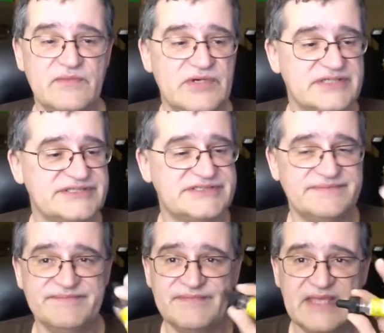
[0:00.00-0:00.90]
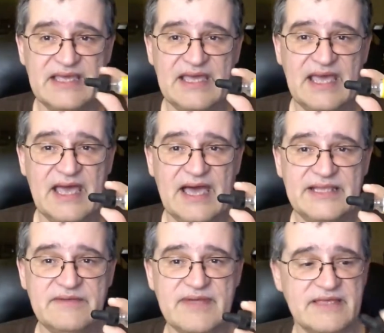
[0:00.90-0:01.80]
works.
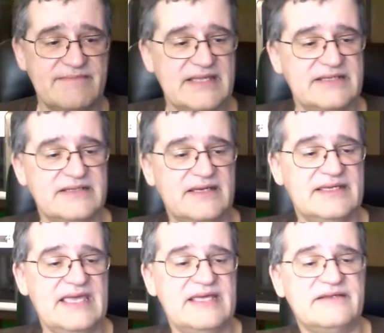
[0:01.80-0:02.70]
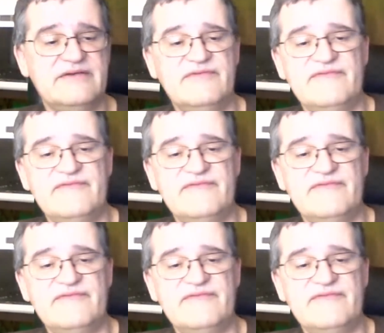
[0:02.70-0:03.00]
Highly recommended. Again,